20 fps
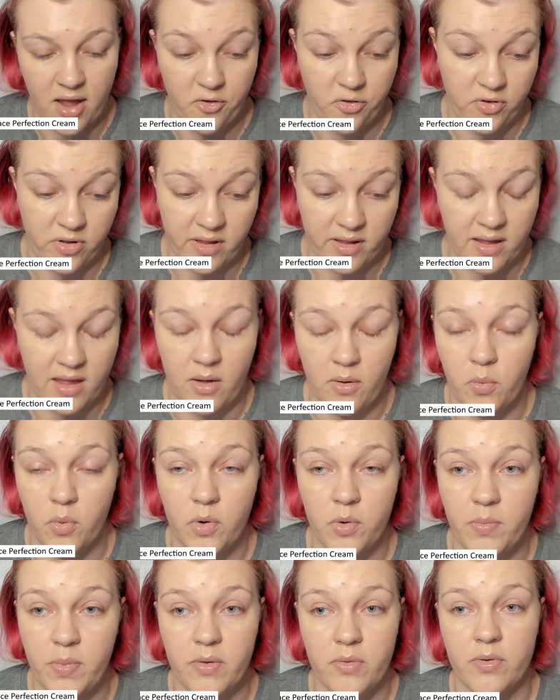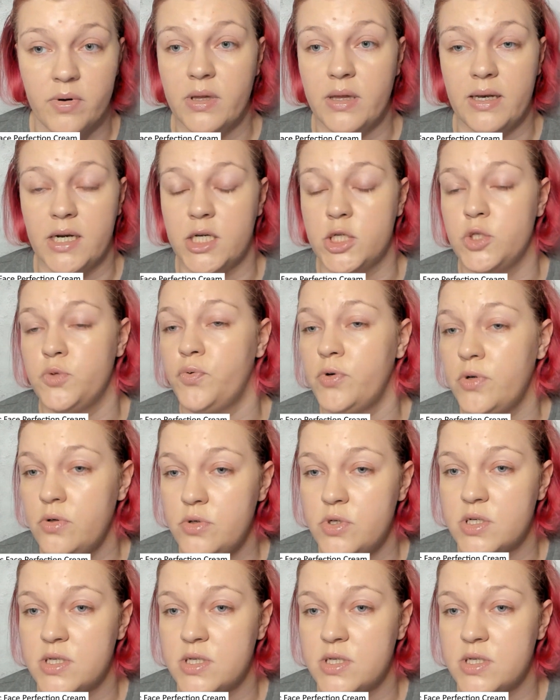I feel like it would be really nice for you.